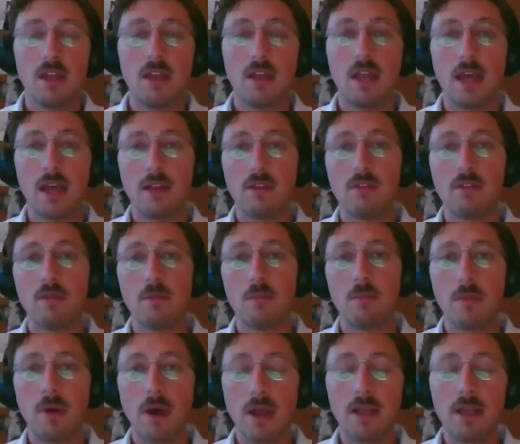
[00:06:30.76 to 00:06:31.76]
that
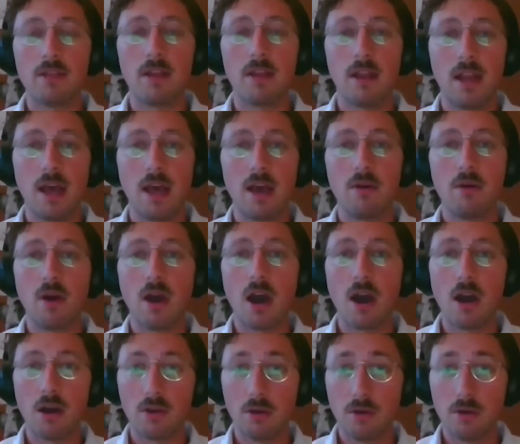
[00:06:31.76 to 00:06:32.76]
might allow
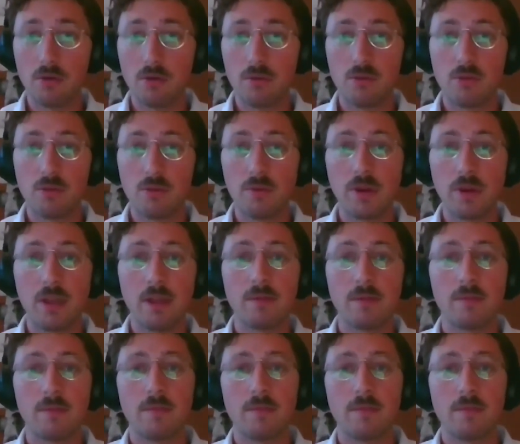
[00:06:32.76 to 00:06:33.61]
auto-contouring.